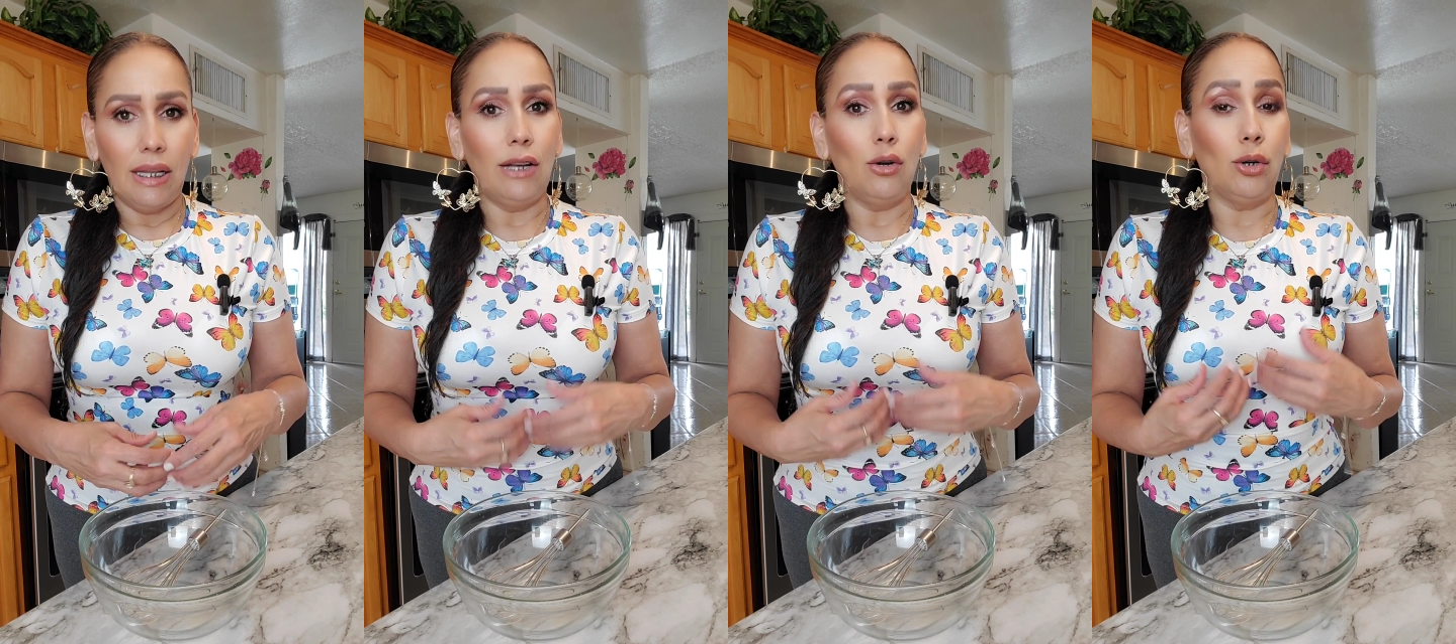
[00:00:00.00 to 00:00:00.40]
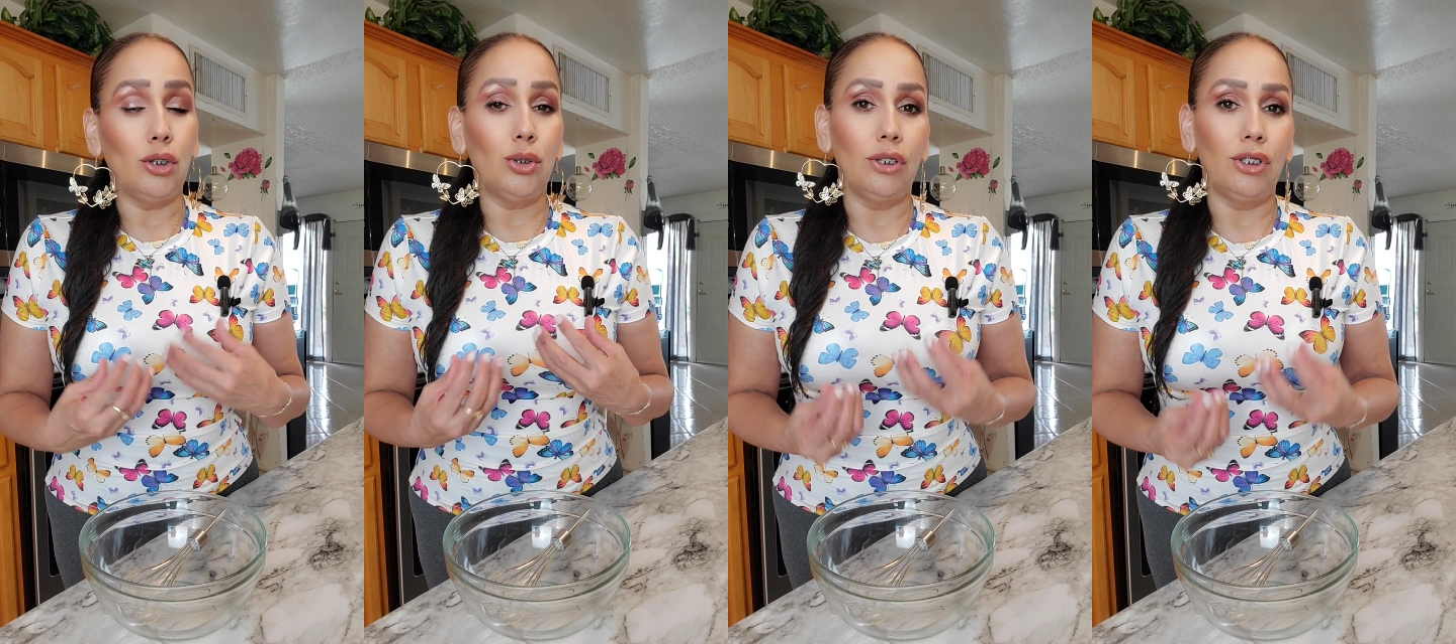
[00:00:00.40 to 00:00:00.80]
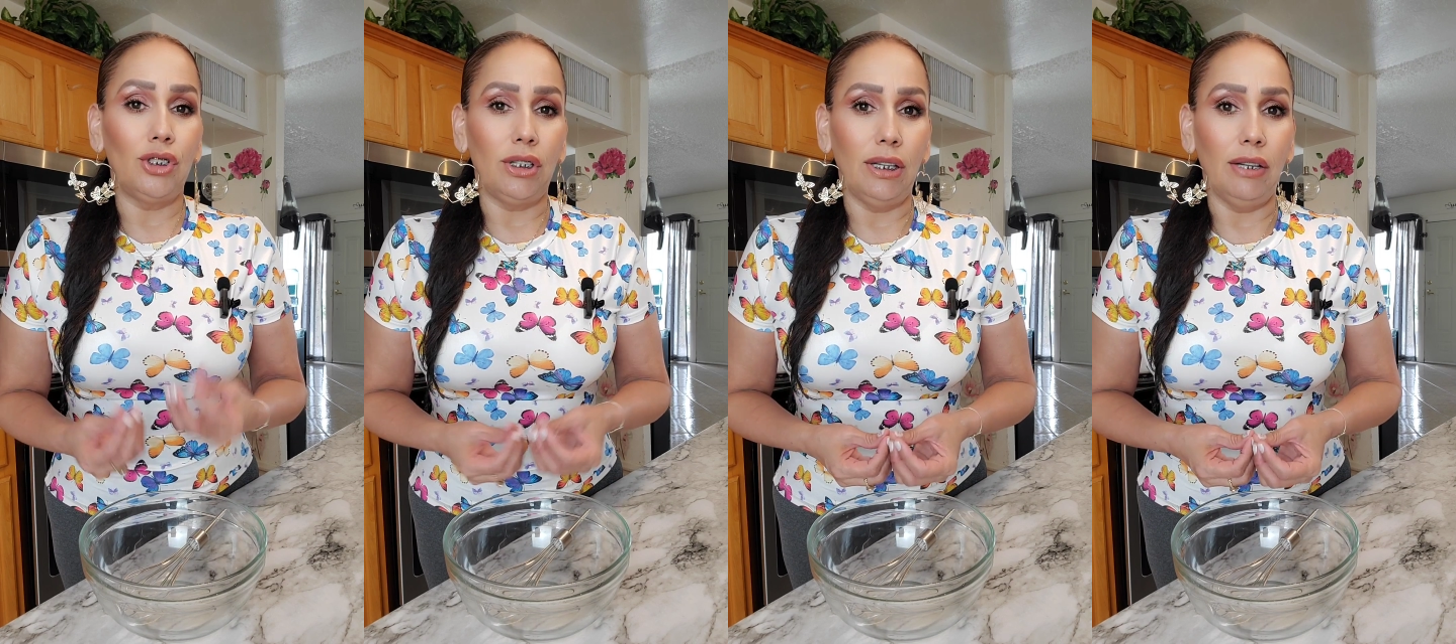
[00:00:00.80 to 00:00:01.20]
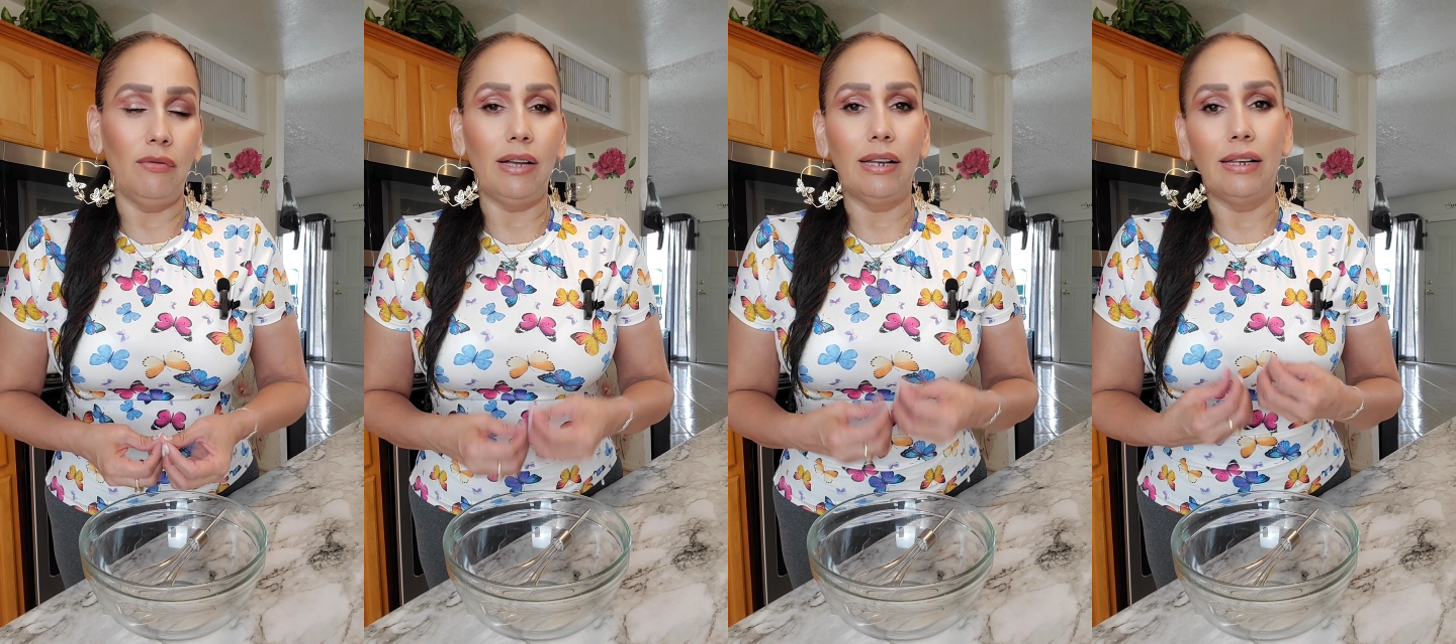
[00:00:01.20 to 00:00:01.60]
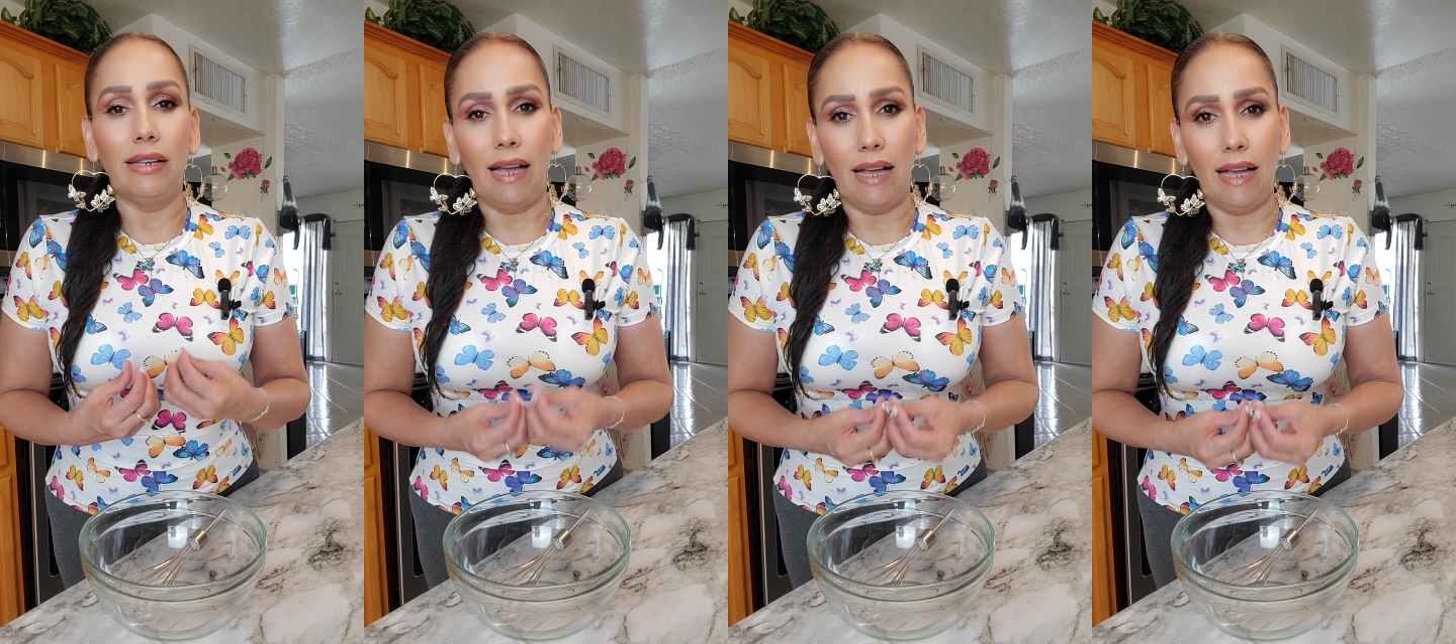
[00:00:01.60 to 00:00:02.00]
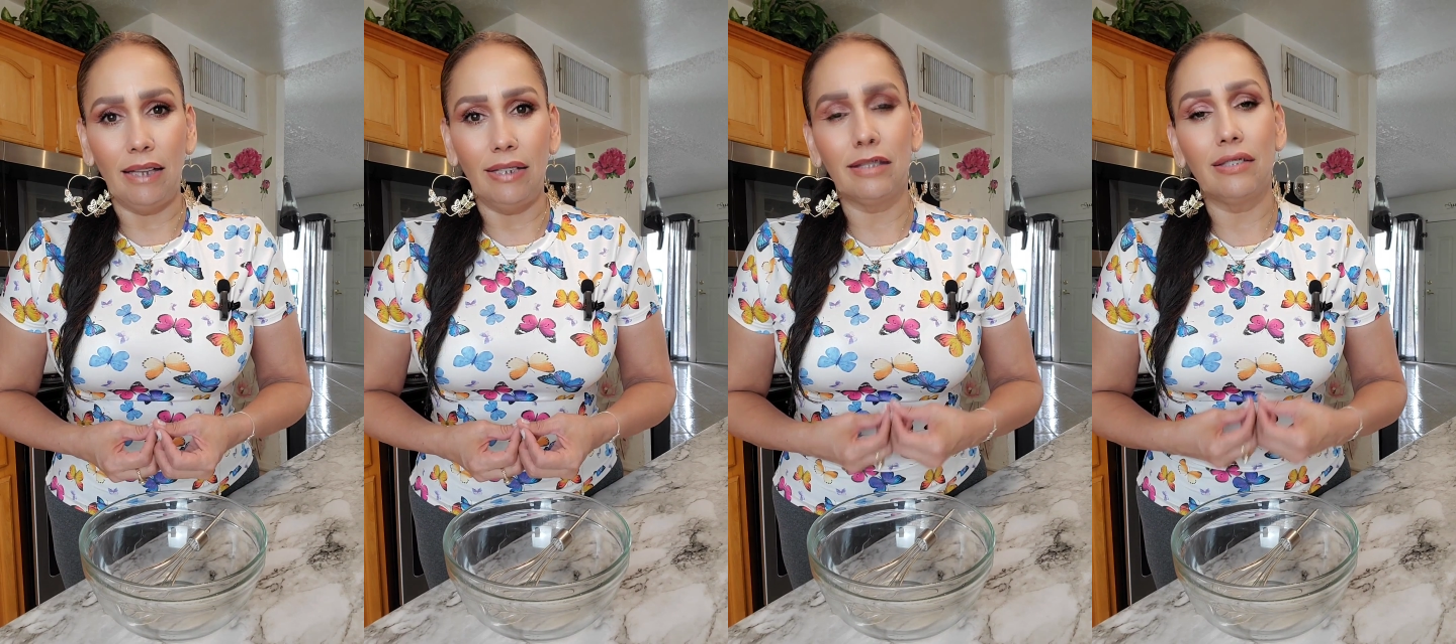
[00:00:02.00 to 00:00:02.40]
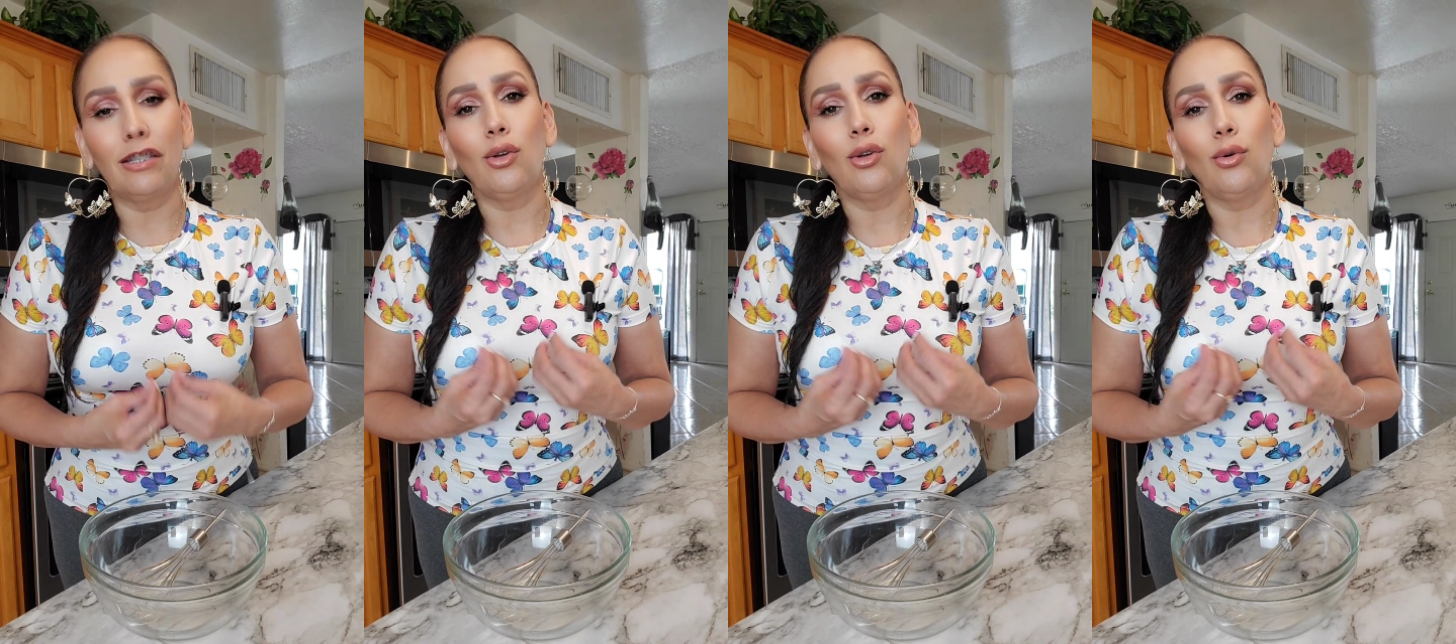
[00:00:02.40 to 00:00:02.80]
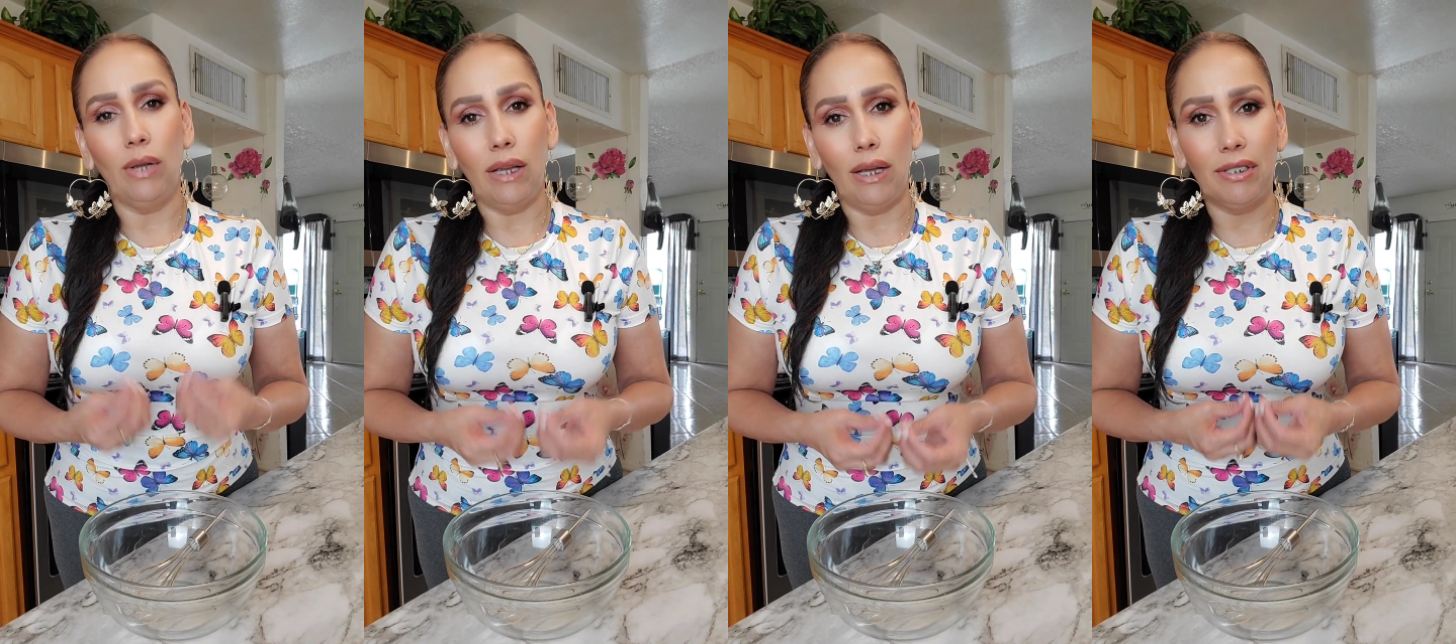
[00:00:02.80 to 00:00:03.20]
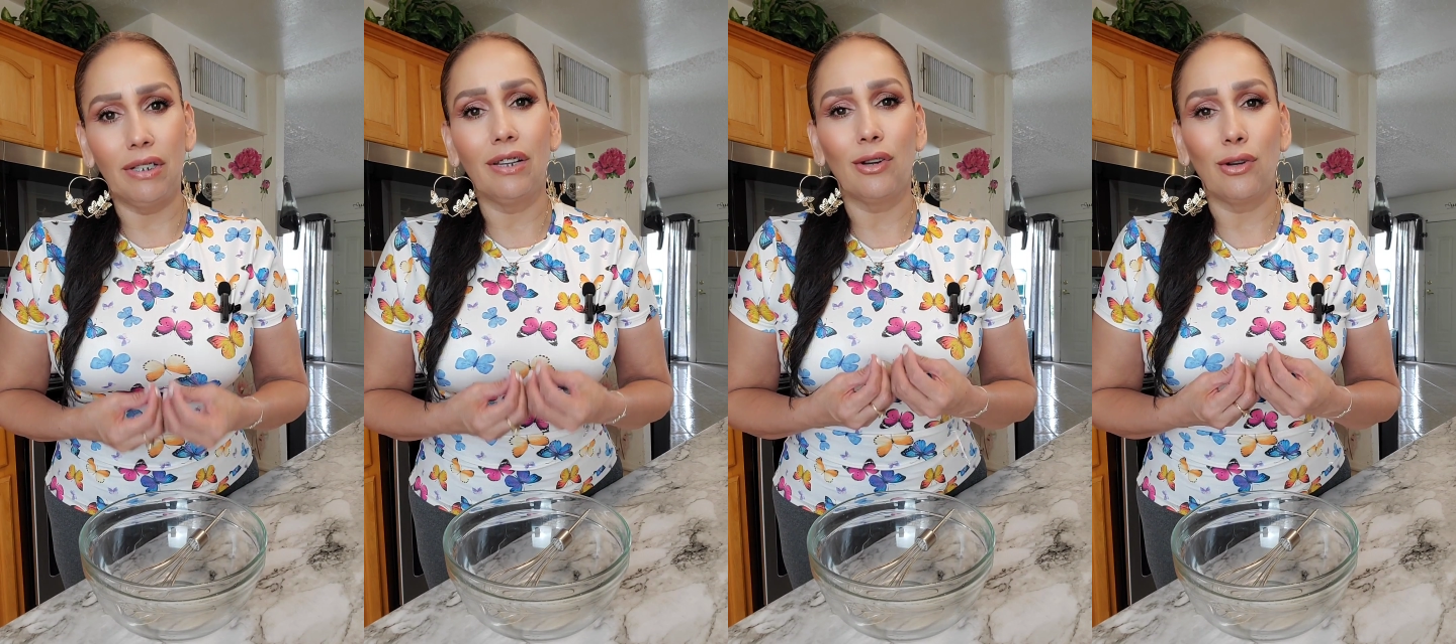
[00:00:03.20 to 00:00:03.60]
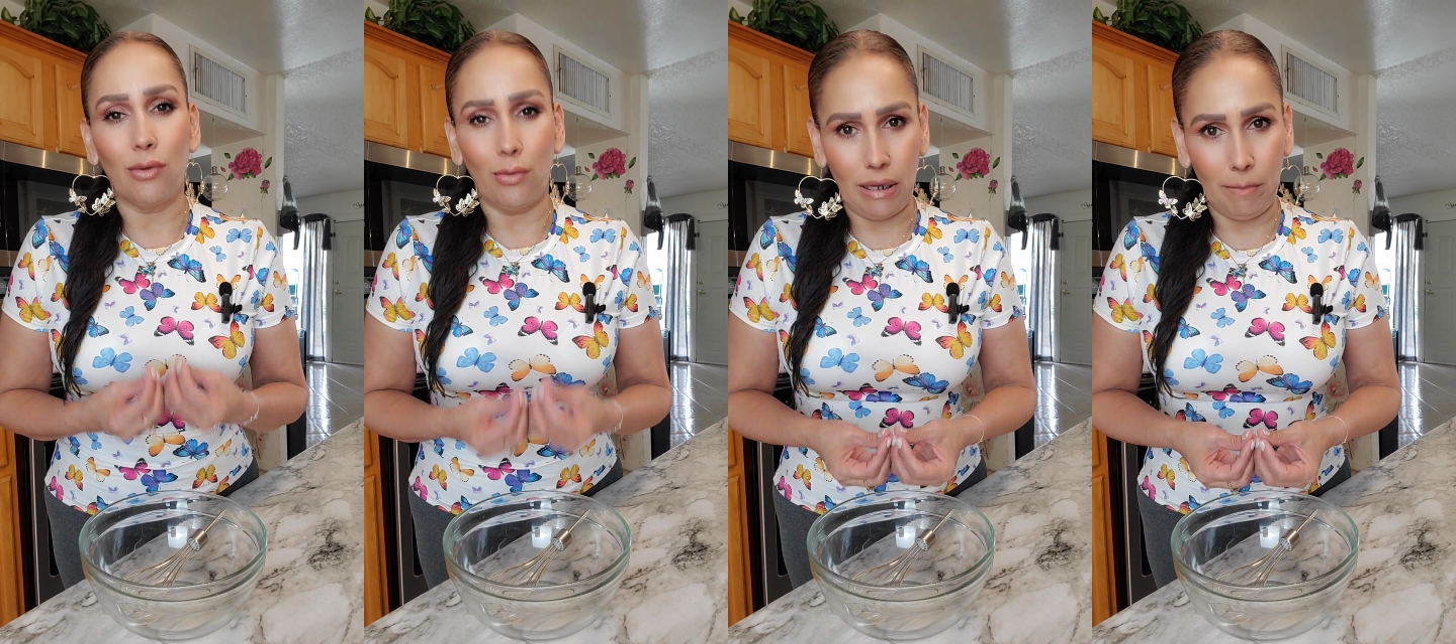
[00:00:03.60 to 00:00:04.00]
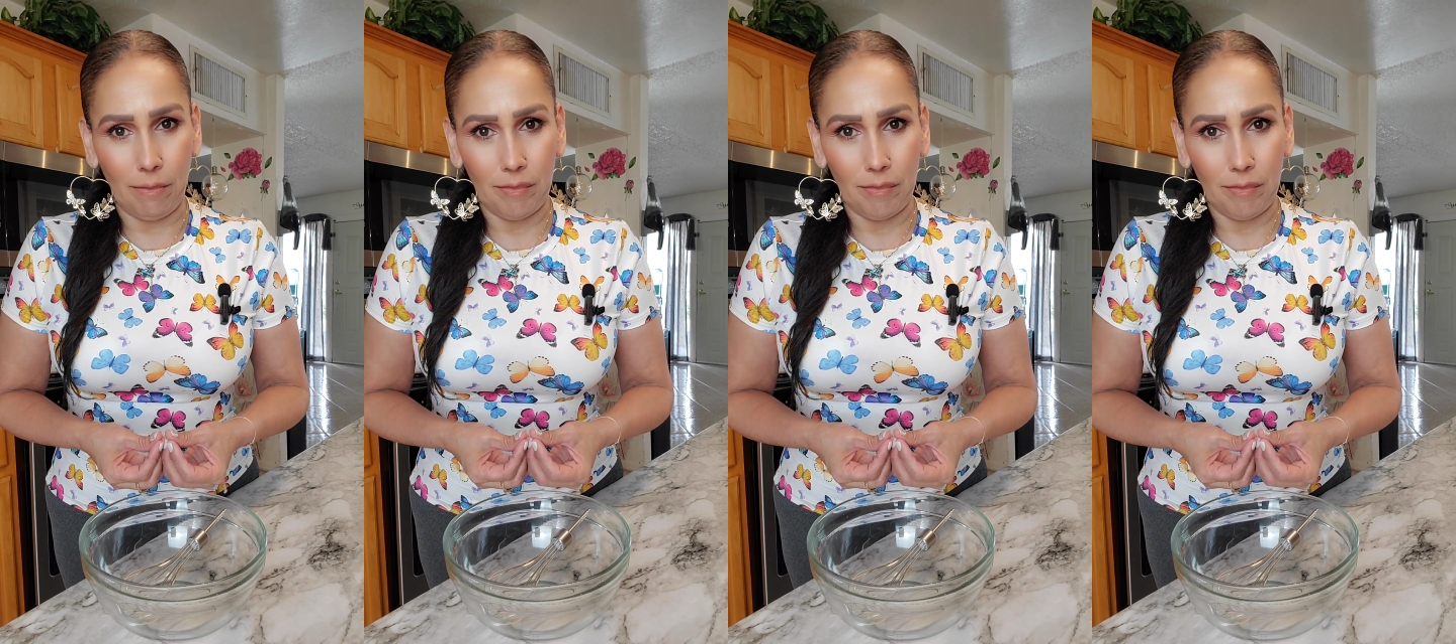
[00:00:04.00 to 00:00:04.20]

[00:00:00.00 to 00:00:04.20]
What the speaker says: in order to achieve a nice whipped cream.